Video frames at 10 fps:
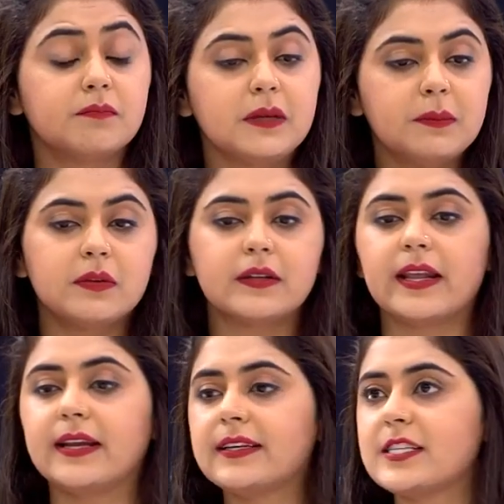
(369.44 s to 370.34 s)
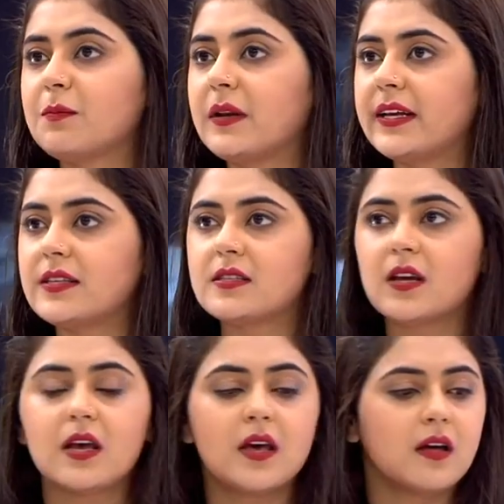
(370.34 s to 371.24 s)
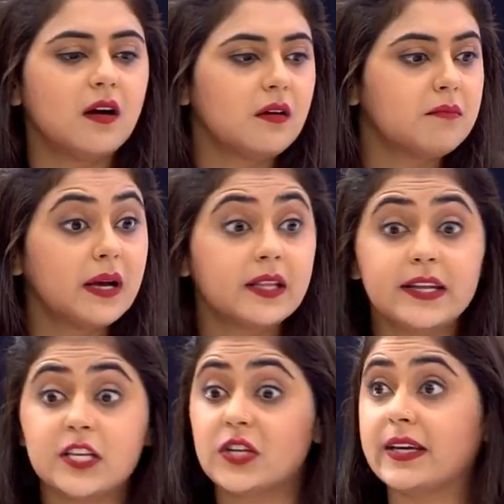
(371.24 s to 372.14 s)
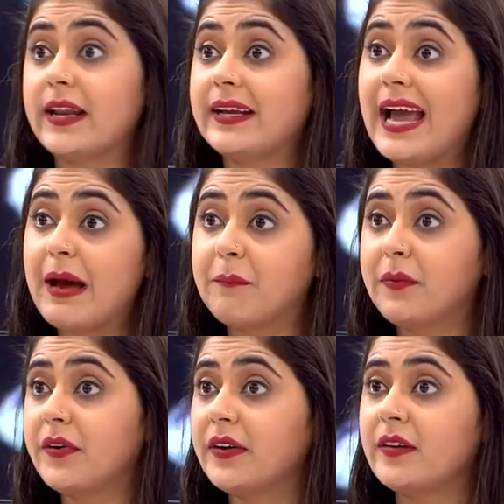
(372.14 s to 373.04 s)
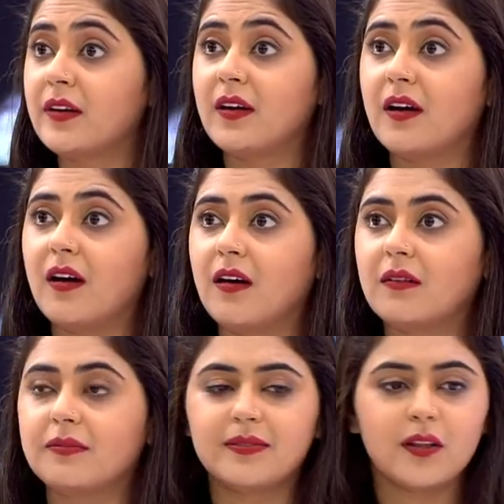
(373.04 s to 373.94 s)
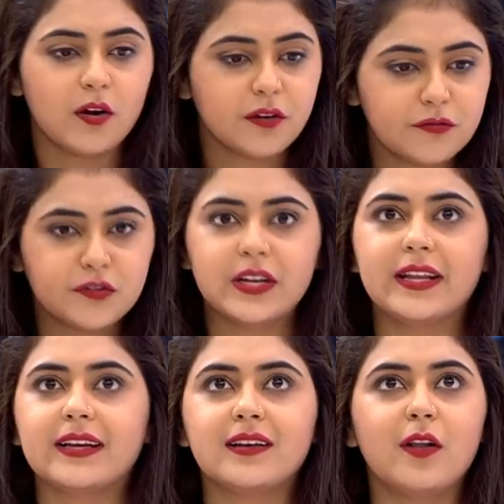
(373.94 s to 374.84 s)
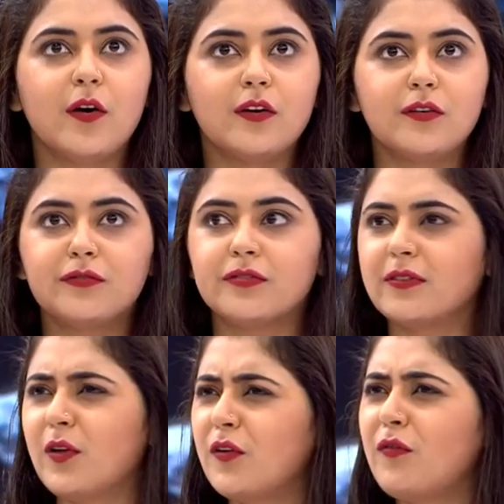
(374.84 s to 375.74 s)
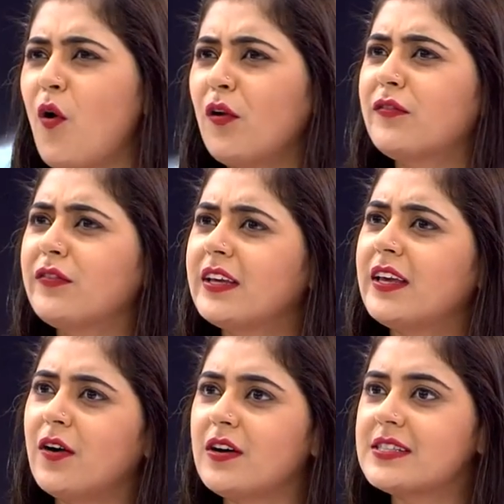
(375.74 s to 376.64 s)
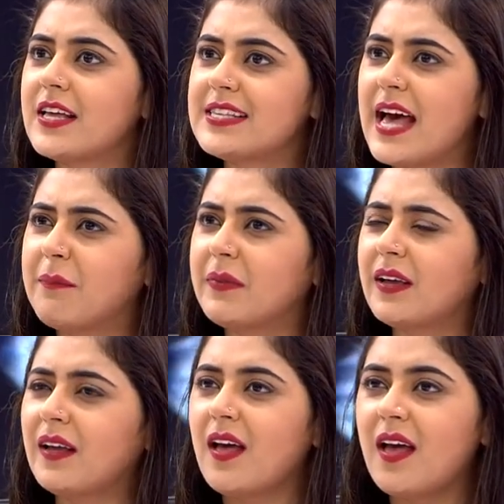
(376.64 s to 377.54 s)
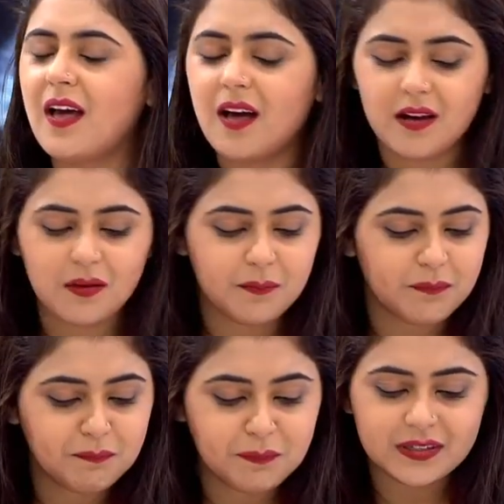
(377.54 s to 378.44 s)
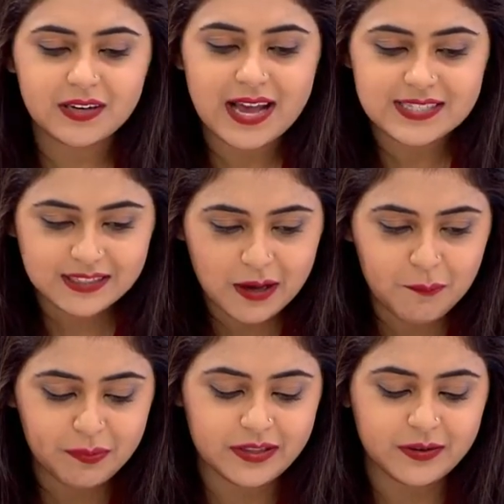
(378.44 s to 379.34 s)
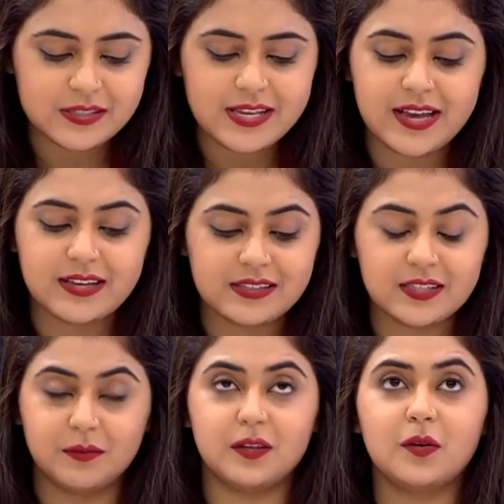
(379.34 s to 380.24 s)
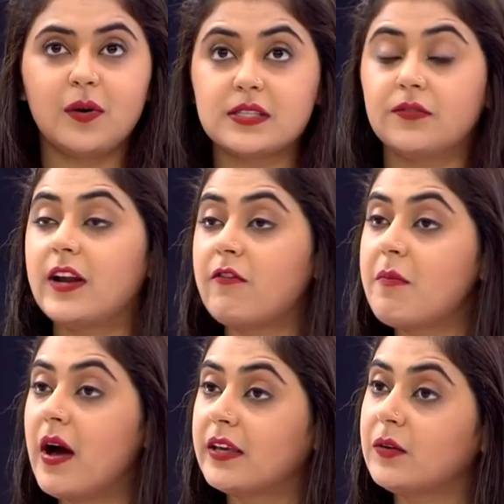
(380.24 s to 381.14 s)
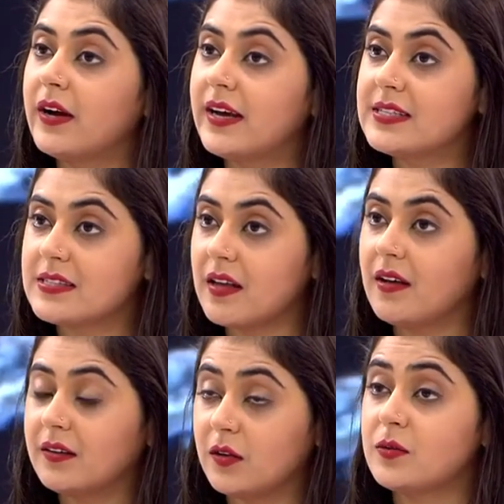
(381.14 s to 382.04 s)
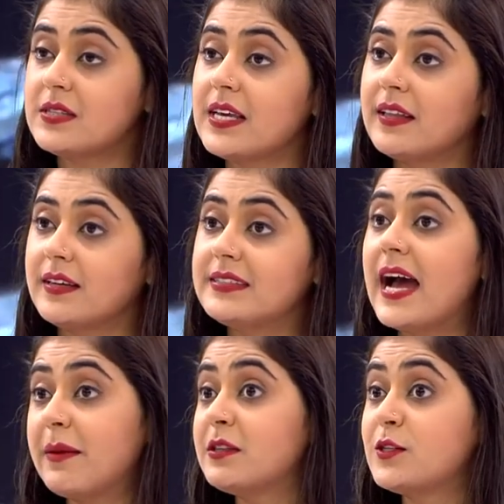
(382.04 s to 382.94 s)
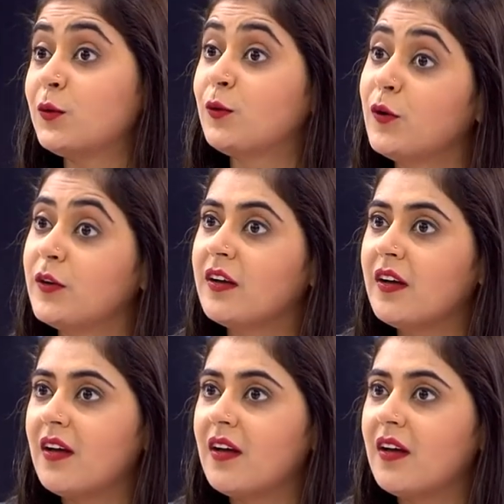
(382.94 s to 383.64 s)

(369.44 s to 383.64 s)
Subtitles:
people getting displaced, Mother Nature getting hampered, a lot of drilling, lot of all of the chaos that's happening. But as a company, you say, you know, as Forevermark, you guys, you know, say that diamonds do good.